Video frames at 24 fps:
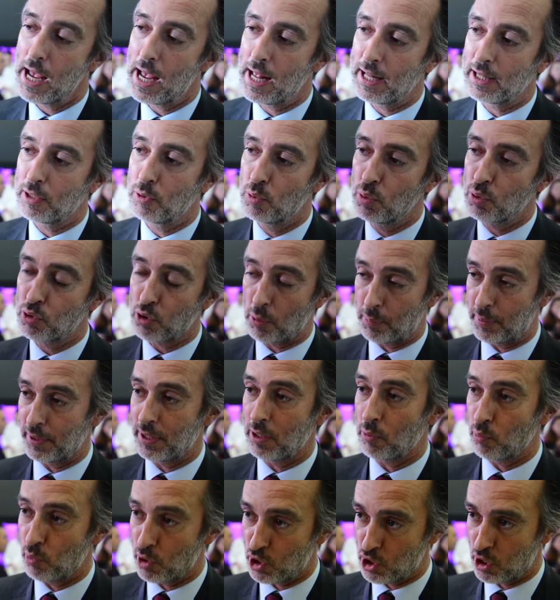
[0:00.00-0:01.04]
and whose
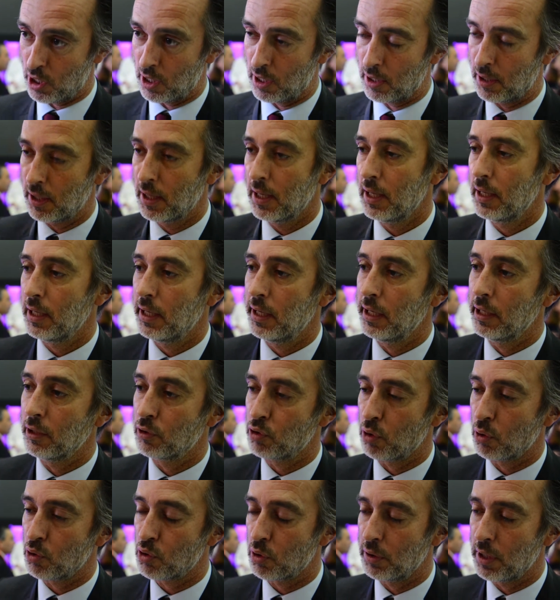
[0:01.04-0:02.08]
opinion we share in
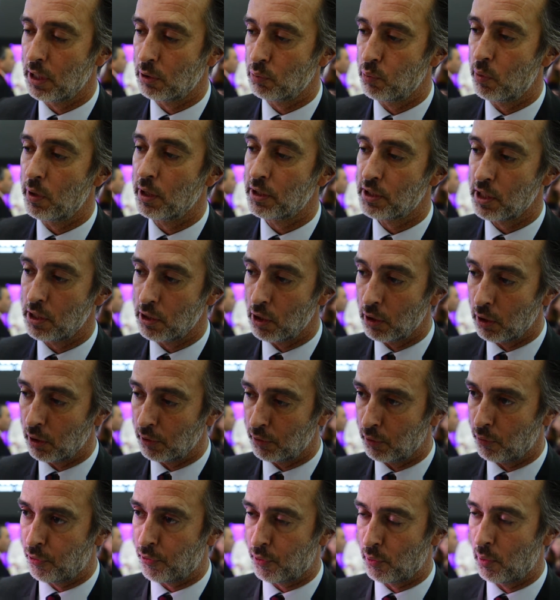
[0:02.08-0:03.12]
social networks and
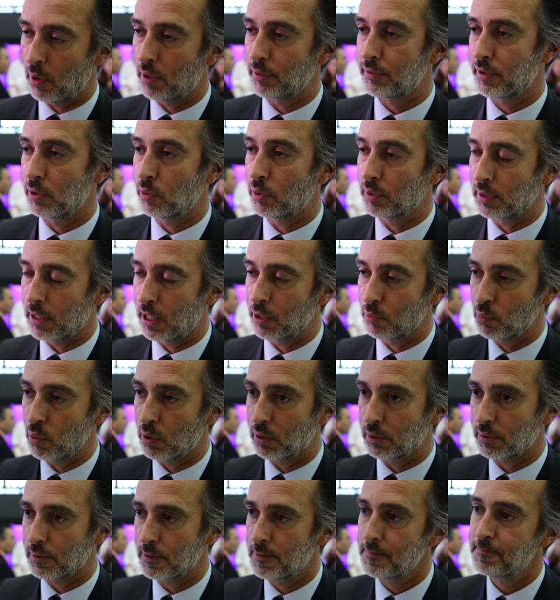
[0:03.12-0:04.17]
throughout the online world.